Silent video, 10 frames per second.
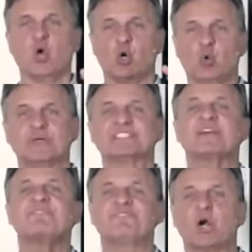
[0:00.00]
Who was the
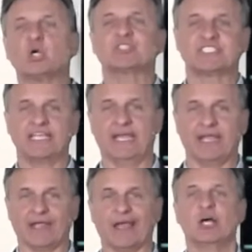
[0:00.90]
first
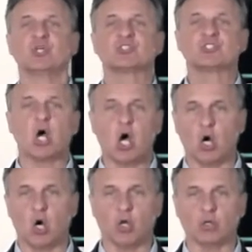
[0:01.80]
king?
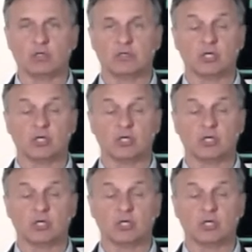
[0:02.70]
Saul.